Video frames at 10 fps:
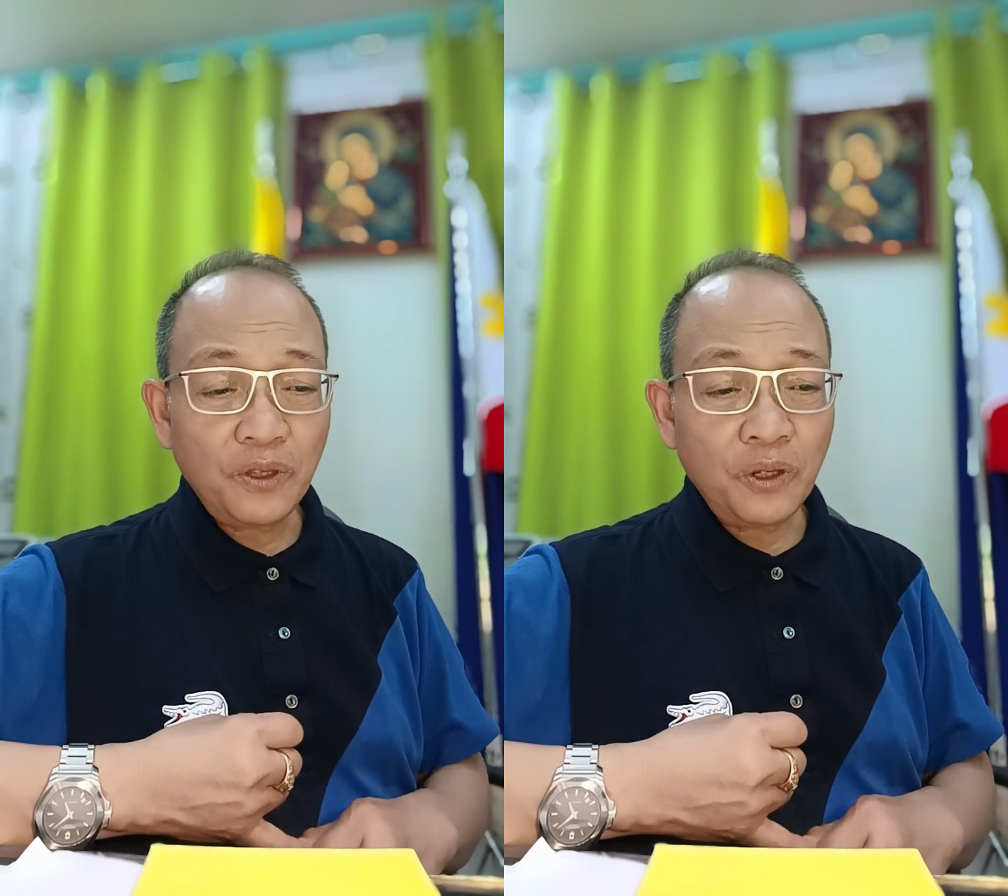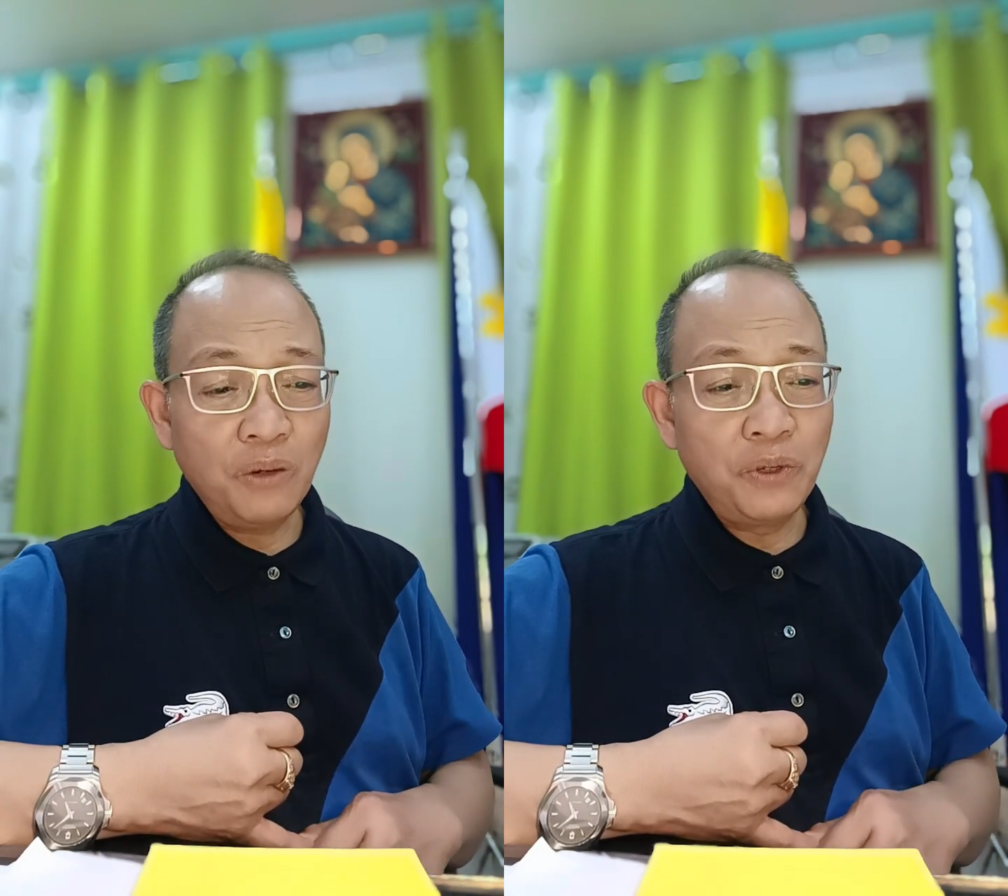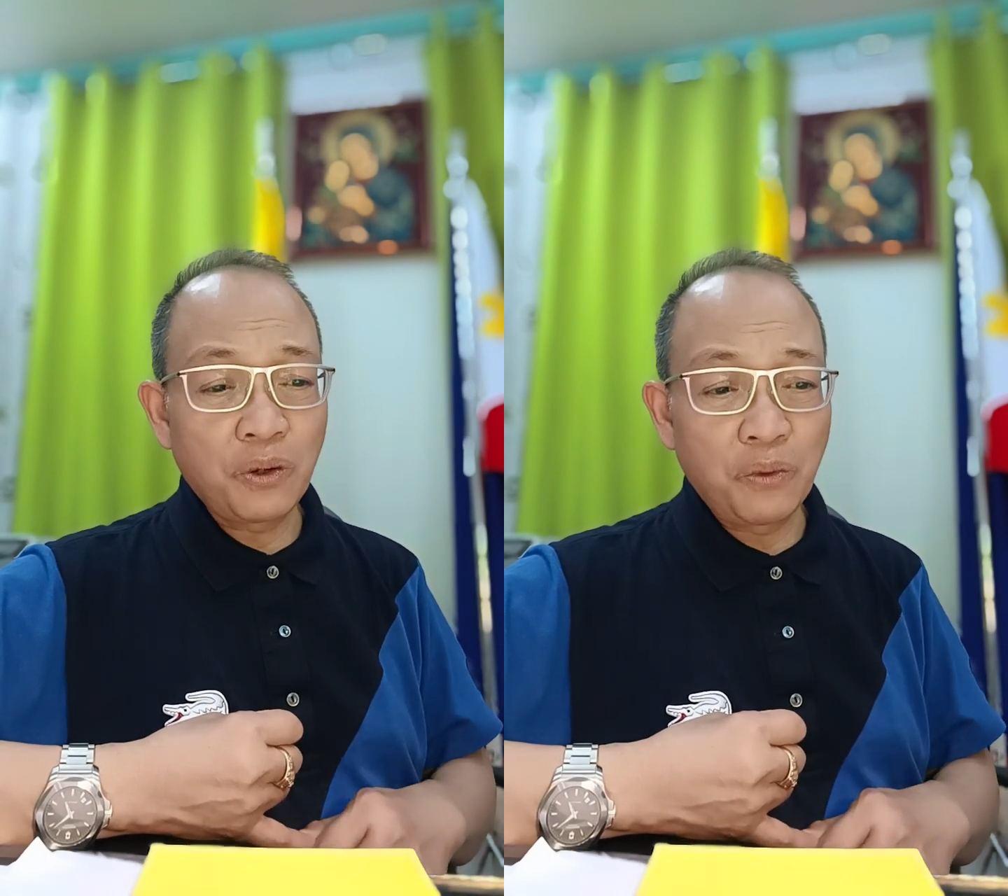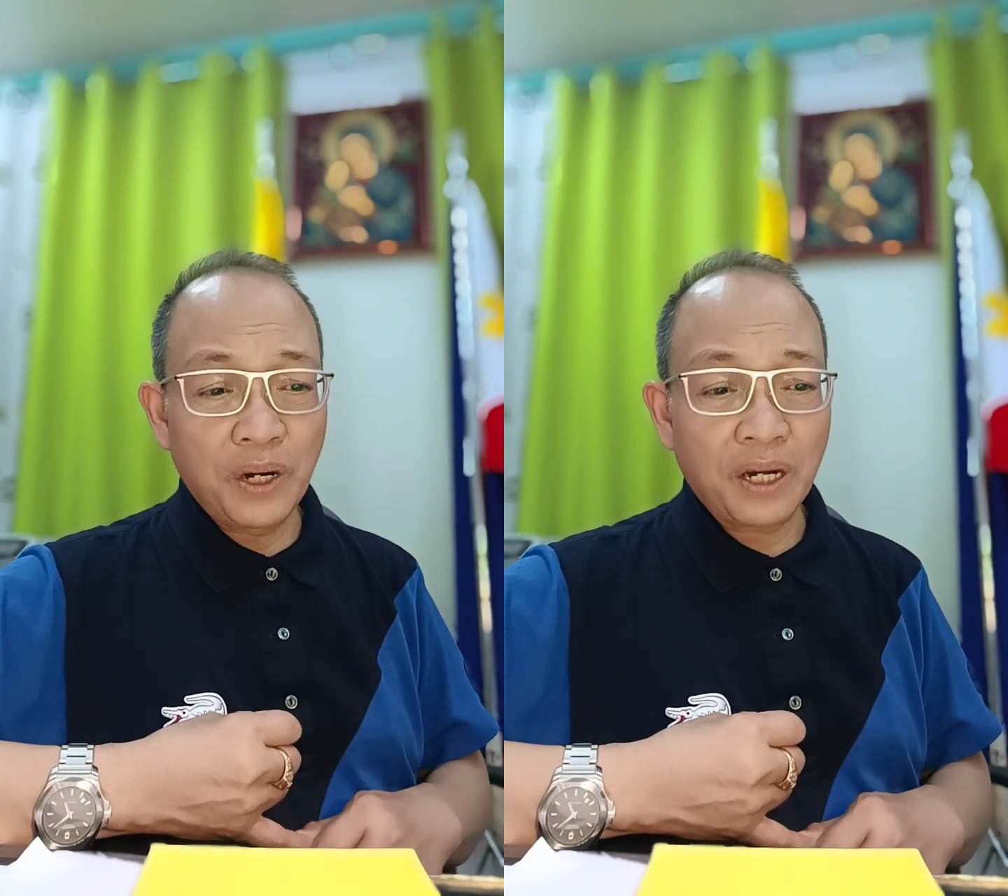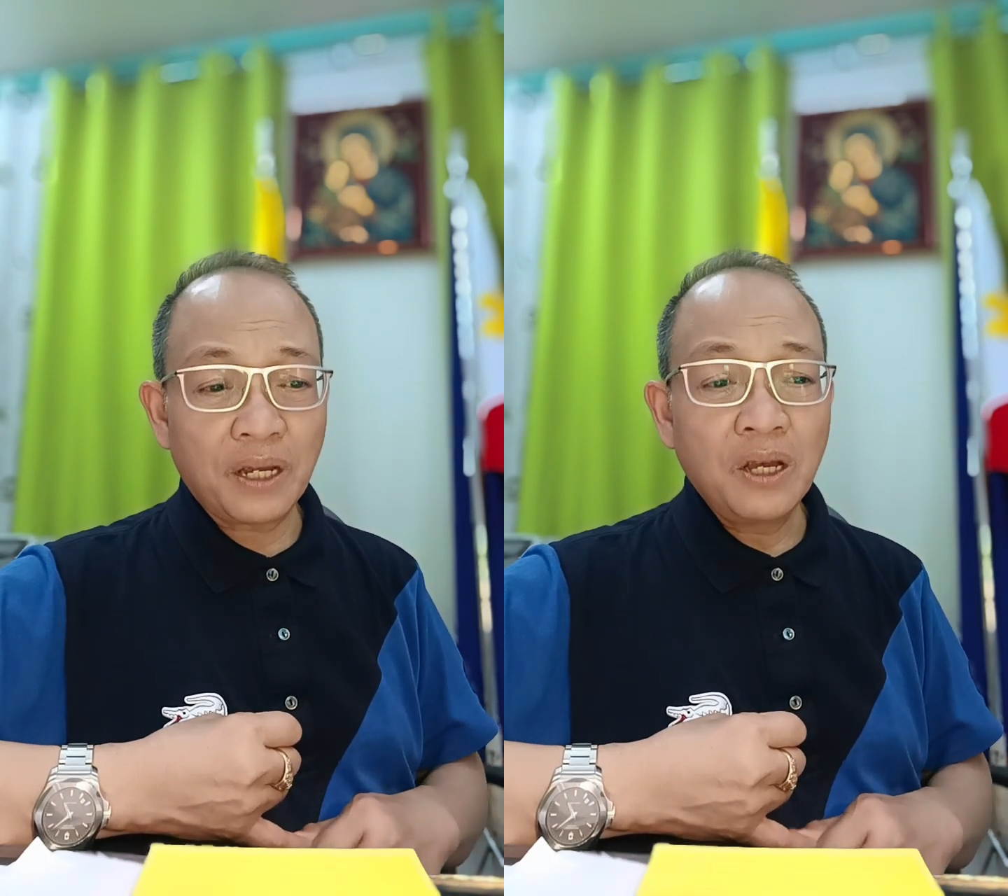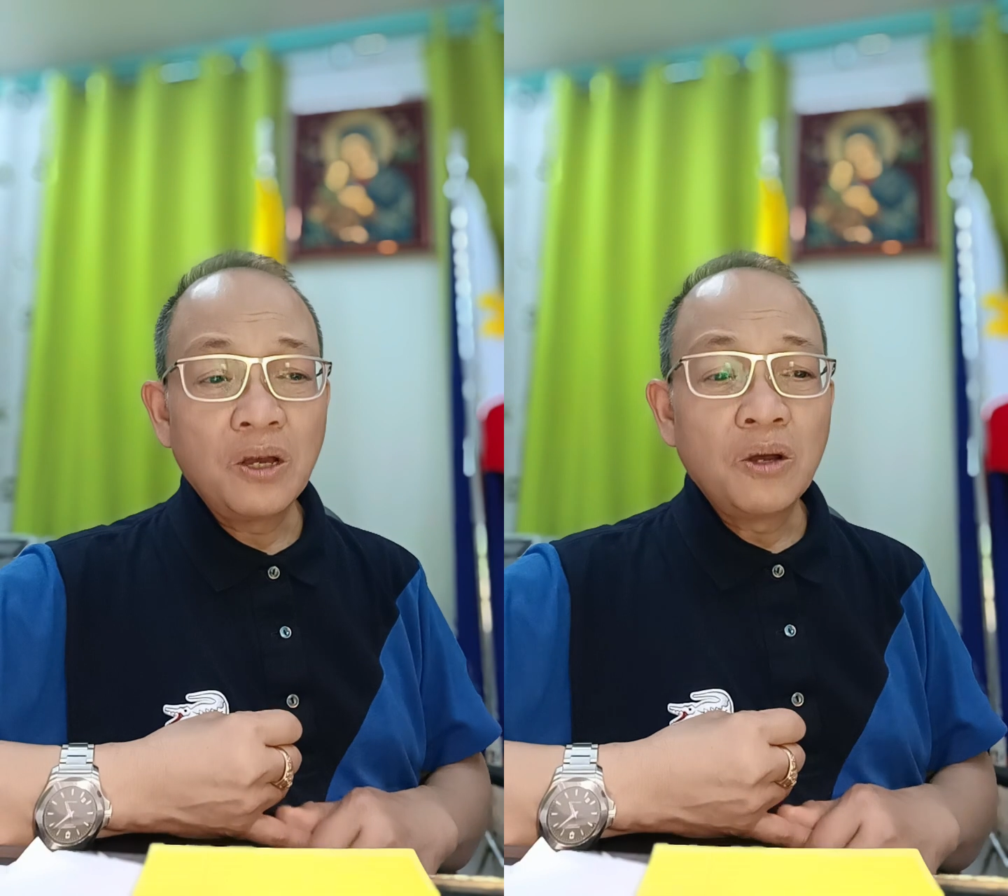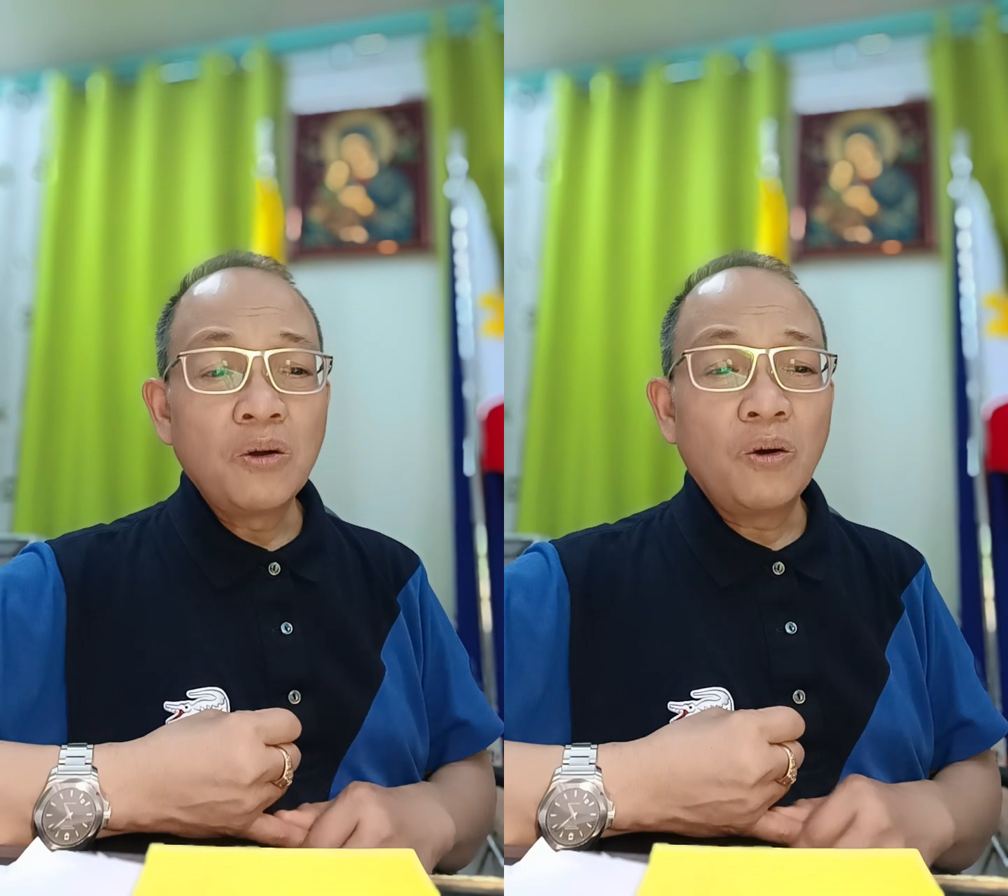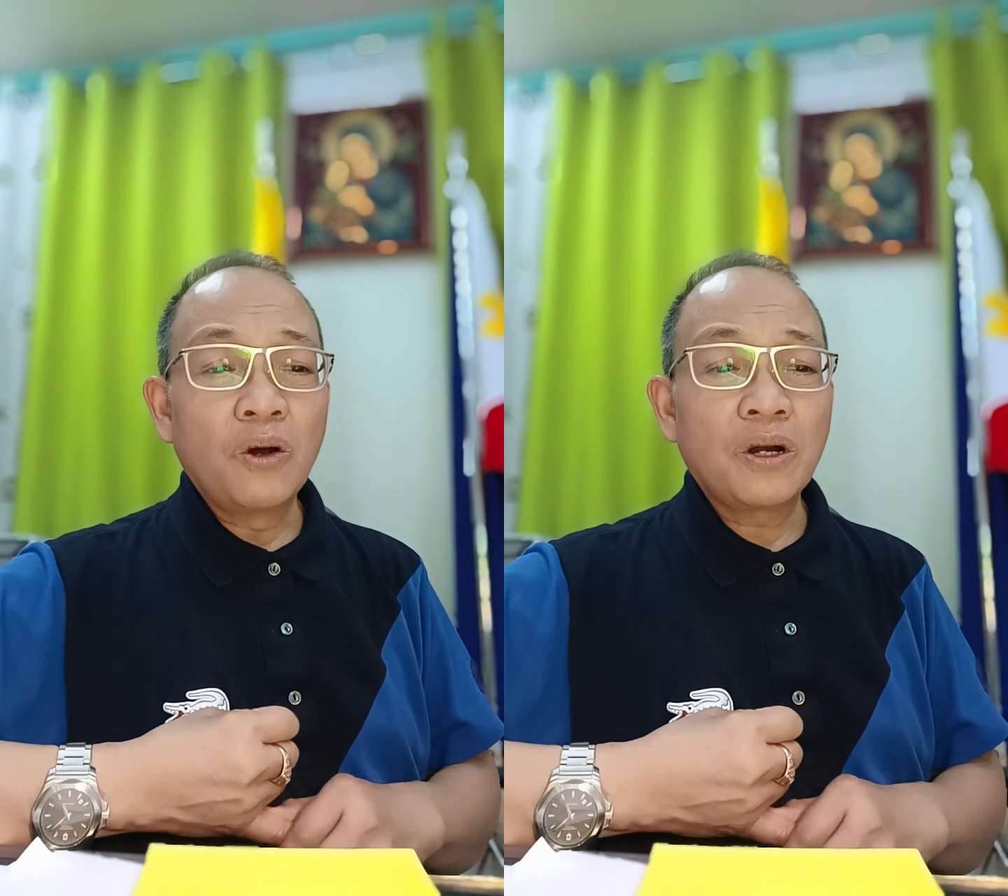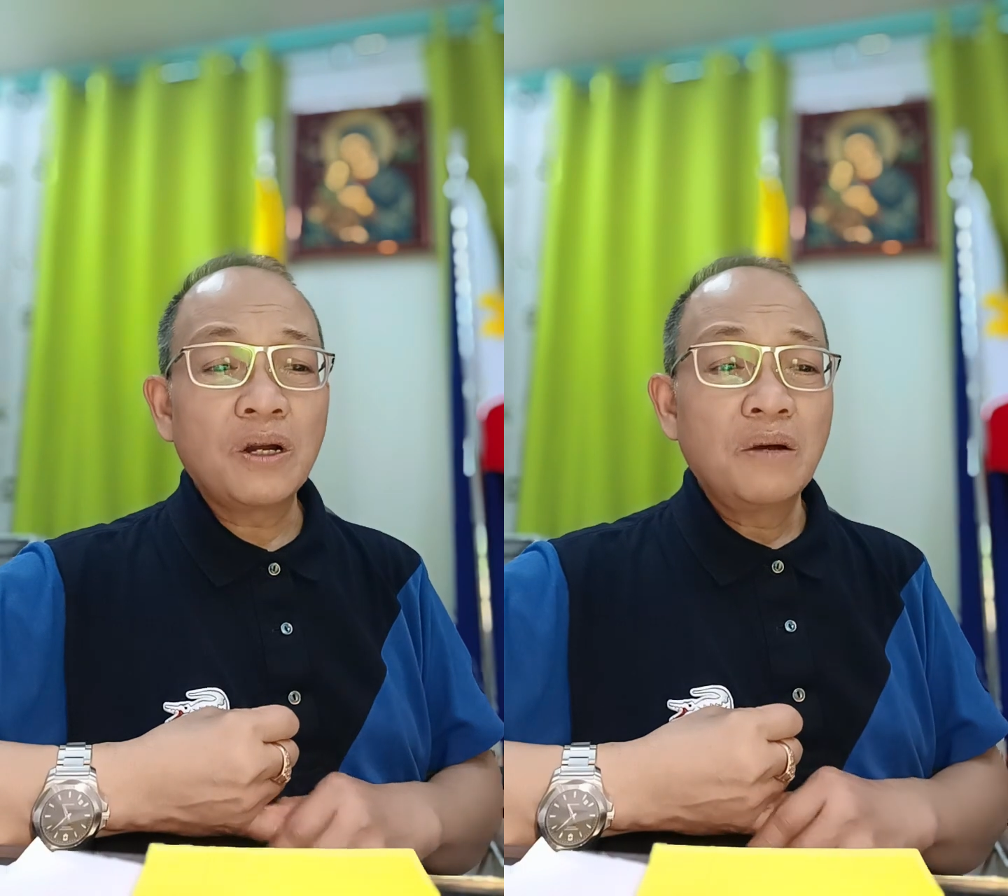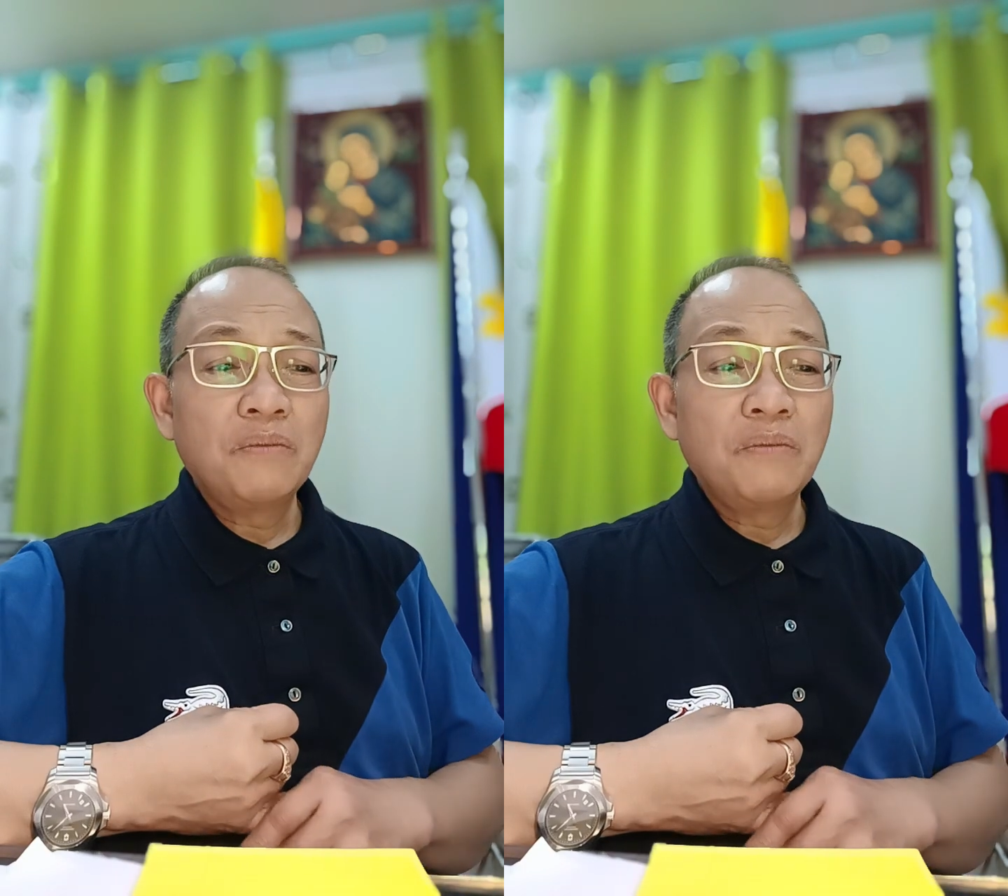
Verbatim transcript: of your work or